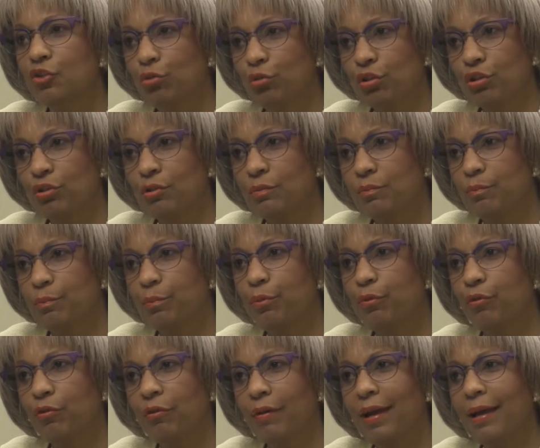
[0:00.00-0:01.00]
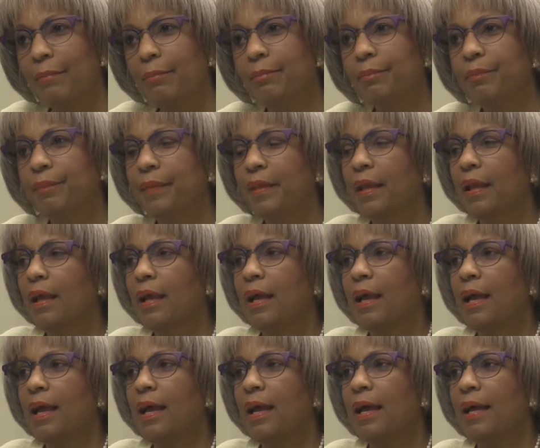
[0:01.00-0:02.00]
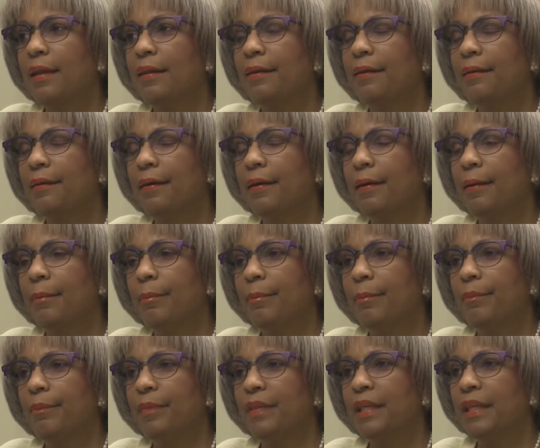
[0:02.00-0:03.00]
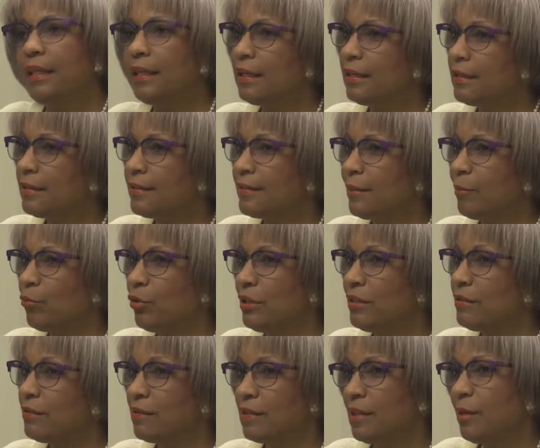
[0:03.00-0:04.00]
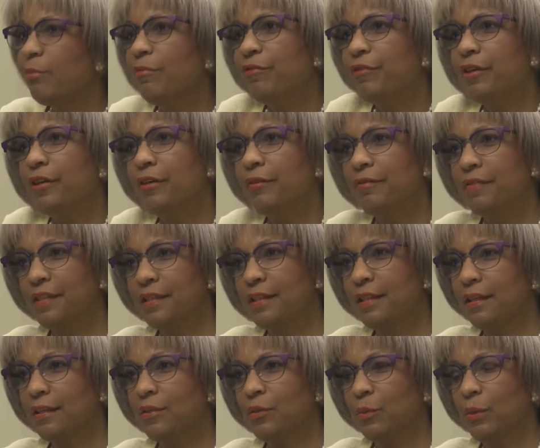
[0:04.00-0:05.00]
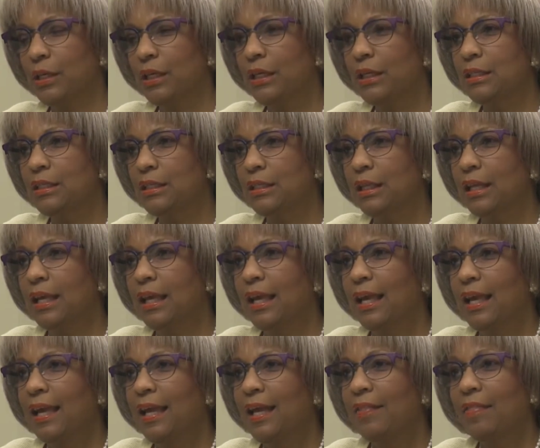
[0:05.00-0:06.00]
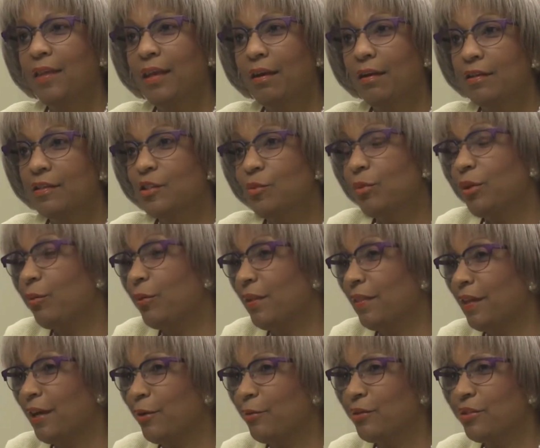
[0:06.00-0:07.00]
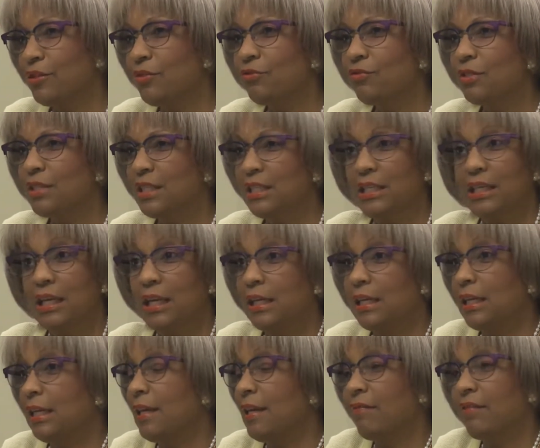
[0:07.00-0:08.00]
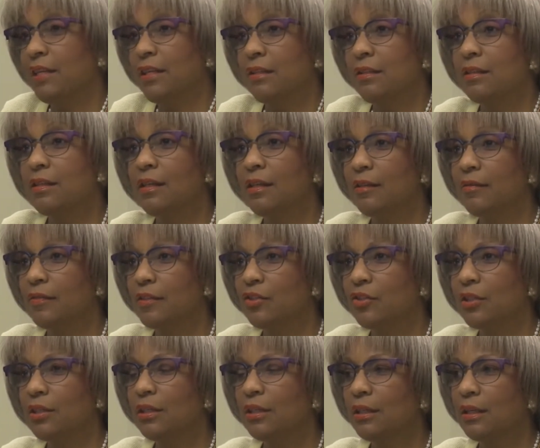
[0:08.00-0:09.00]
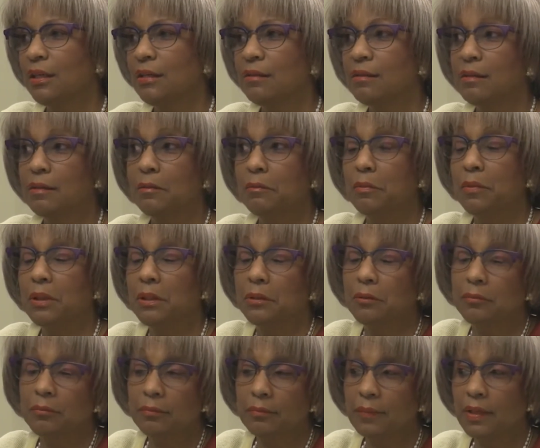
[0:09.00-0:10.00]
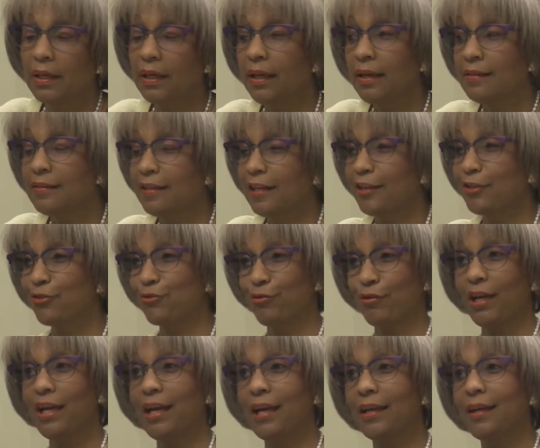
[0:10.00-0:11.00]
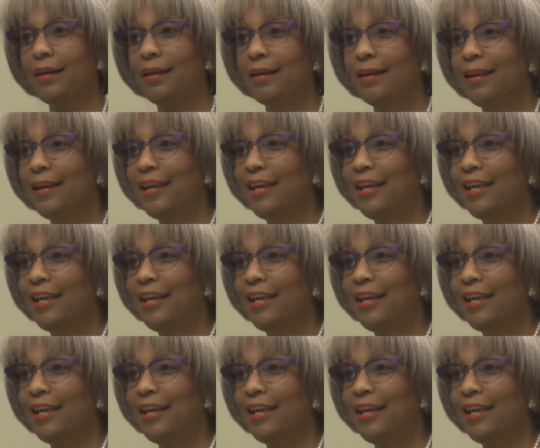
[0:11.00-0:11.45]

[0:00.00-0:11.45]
talk program, and they needed someone to sub for her for 6 weeks. And they asked me whether I was interested. I'd never done television, and I said, well, I guess I could try.